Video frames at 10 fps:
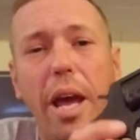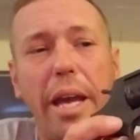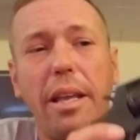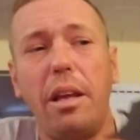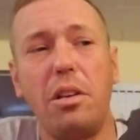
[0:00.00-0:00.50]
I
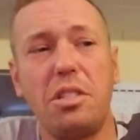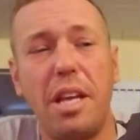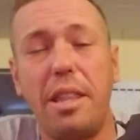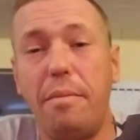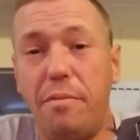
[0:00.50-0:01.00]
can
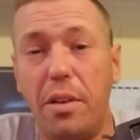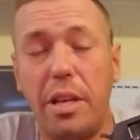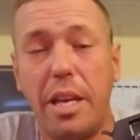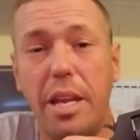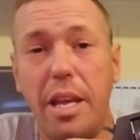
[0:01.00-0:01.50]
understand them
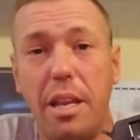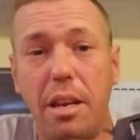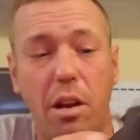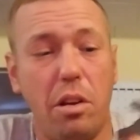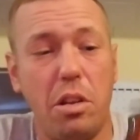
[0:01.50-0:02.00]
filling it in,
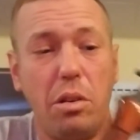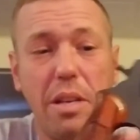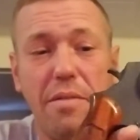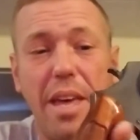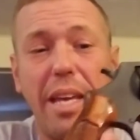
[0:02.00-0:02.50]
or
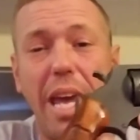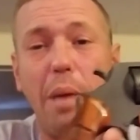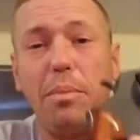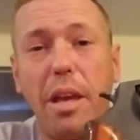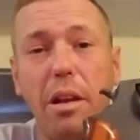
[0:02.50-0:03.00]
leaving that
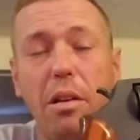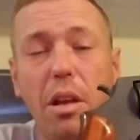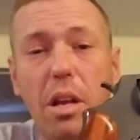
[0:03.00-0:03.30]
gap there,